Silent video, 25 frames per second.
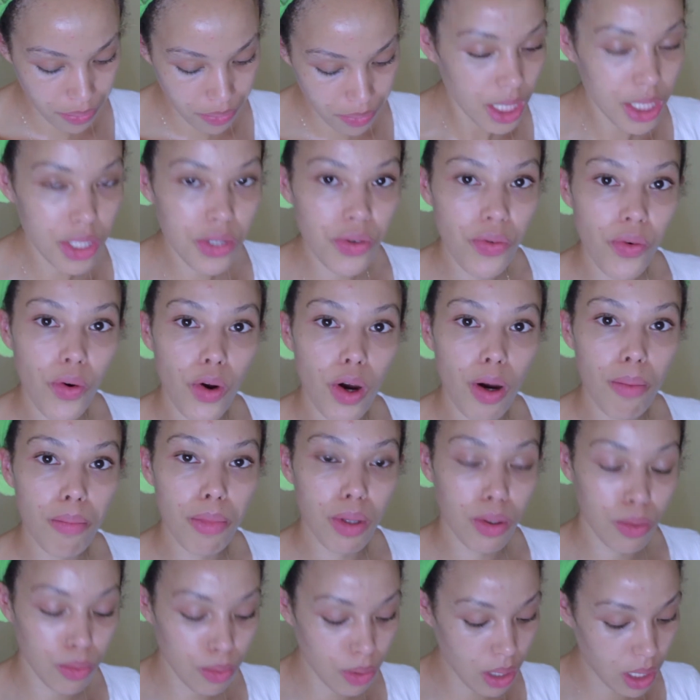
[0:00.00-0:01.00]
It's from
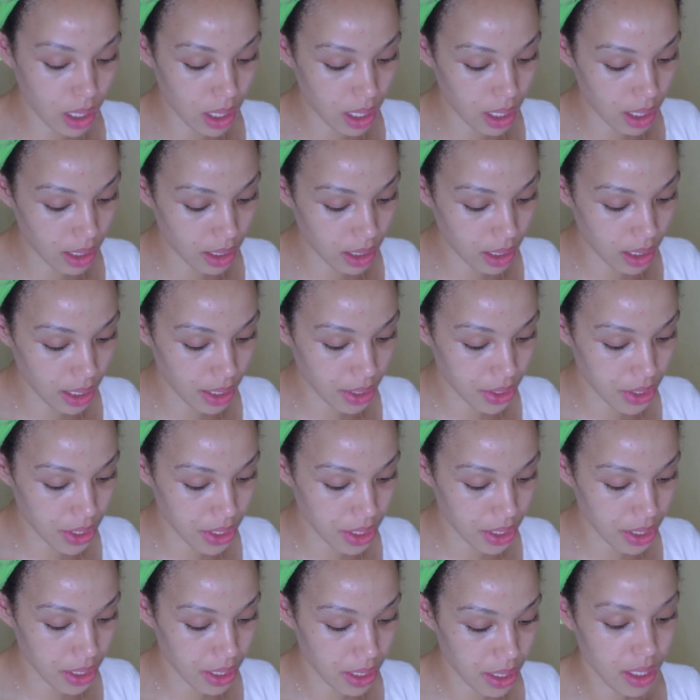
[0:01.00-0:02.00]
the Ooh La La
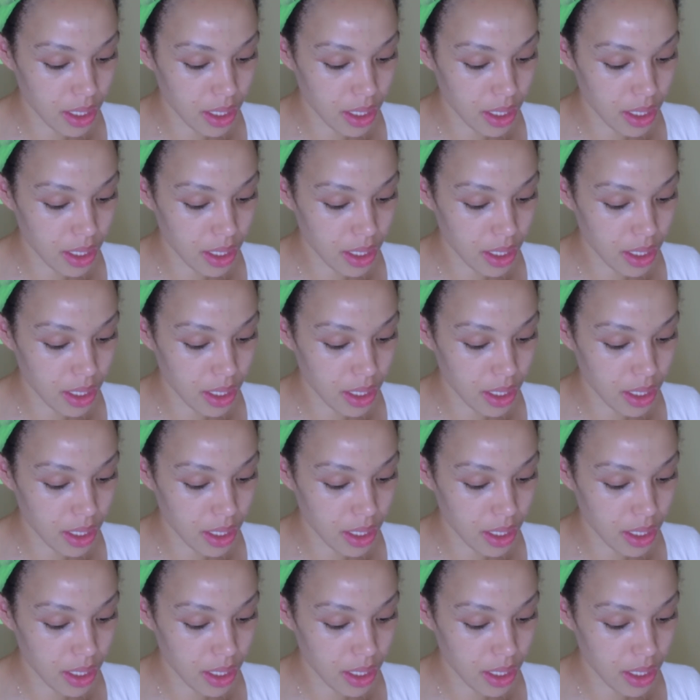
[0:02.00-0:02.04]
collection.